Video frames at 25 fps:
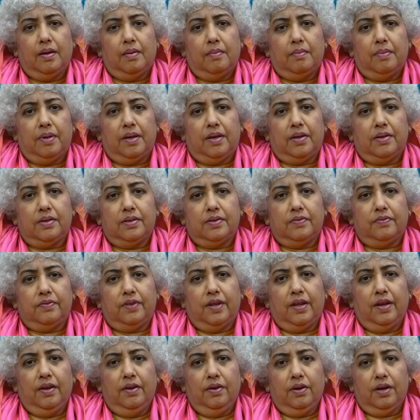Because if
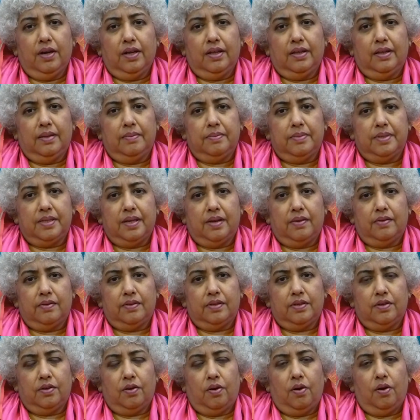they look at
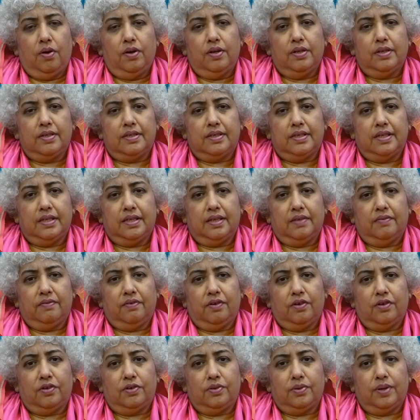themselves in honesty, they've
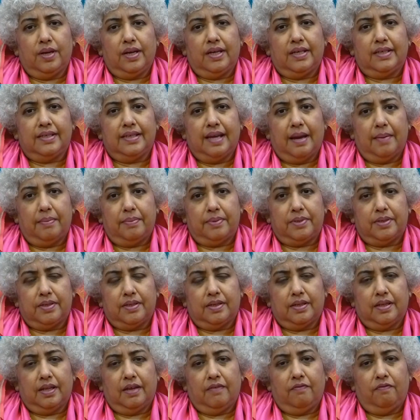got to
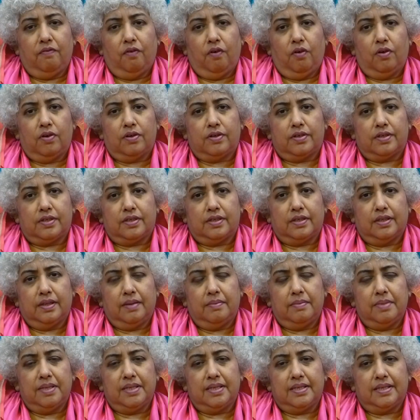accept their faults,
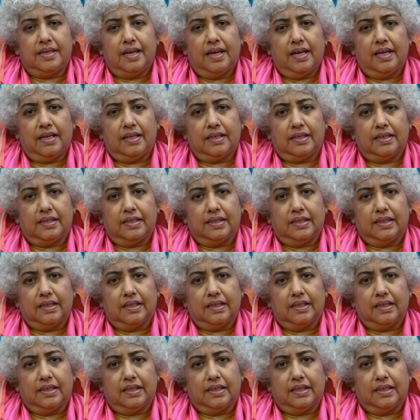their mistakes.